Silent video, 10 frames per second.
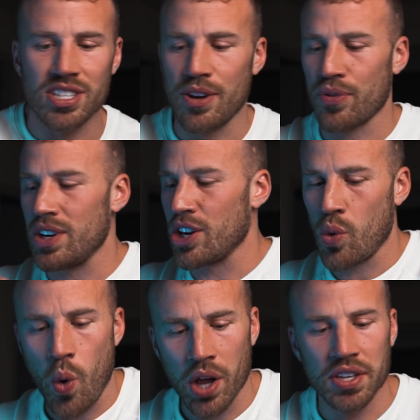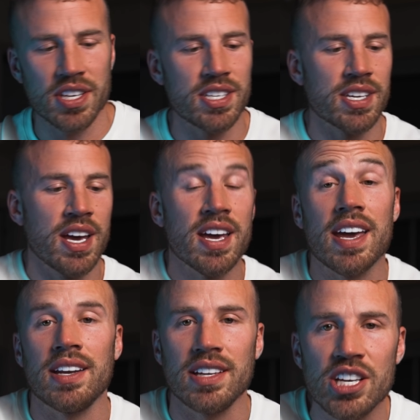to different inequalities
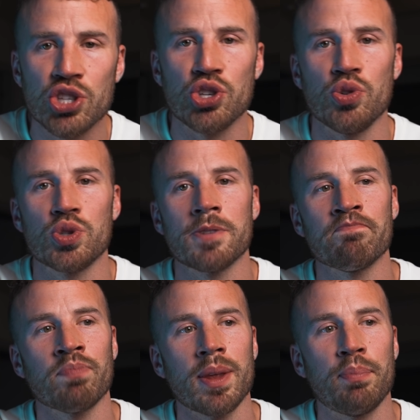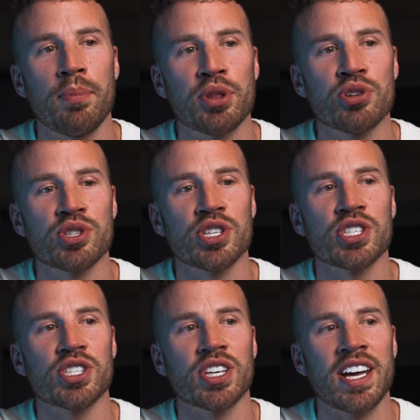and issues but but there's
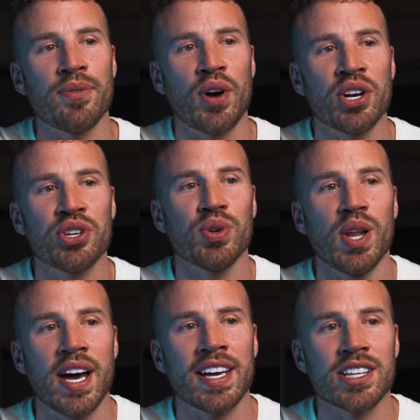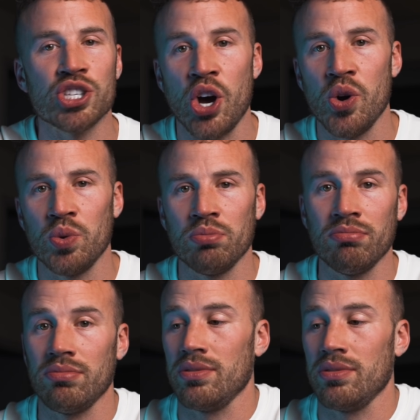this kind of underlying tone